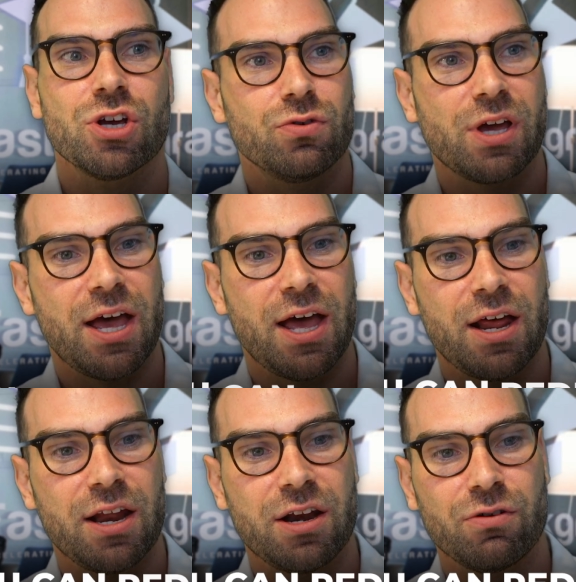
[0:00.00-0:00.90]
You
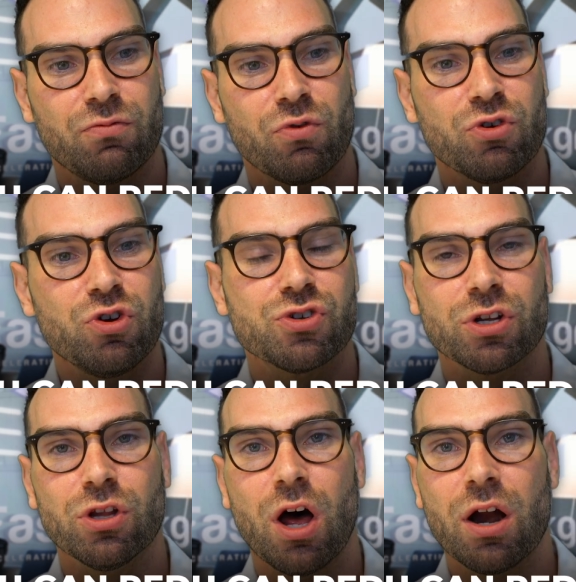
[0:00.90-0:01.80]
can reduce
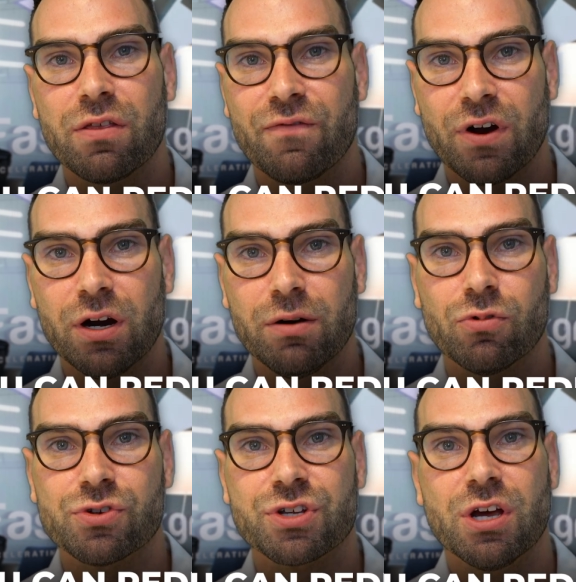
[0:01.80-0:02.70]
a lot of the
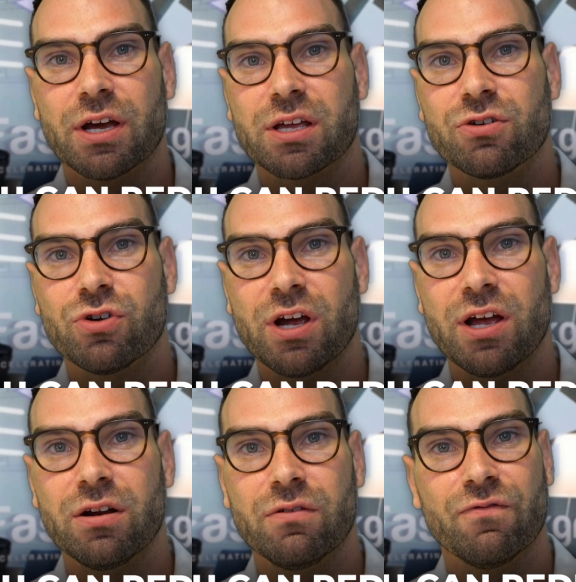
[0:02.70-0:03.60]
variables that can
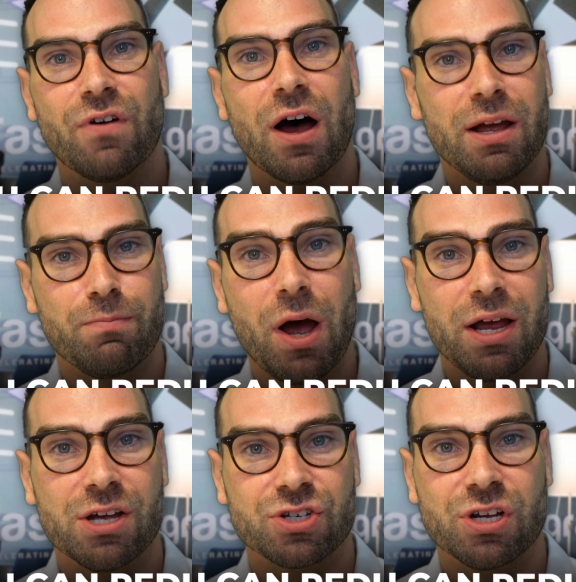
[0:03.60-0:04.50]
create
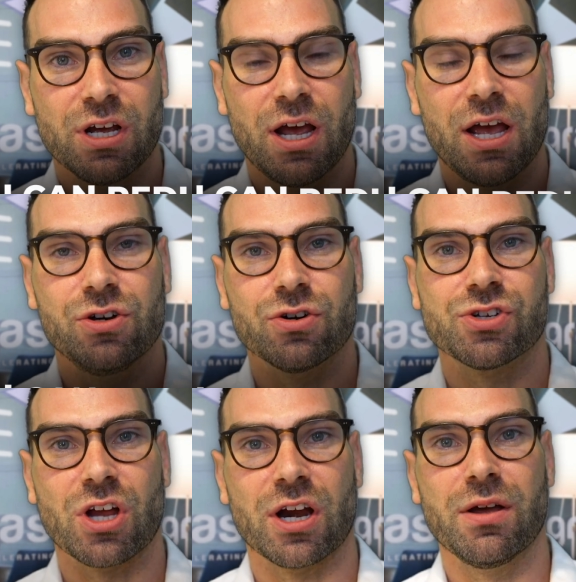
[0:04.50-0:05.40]
bias in your
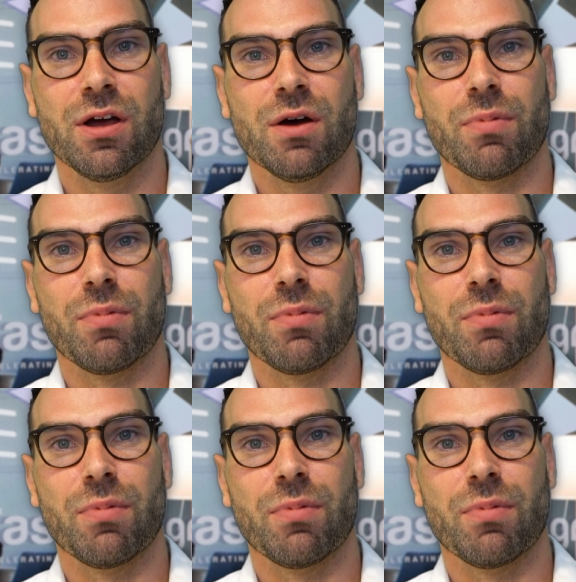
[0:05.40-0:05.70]
study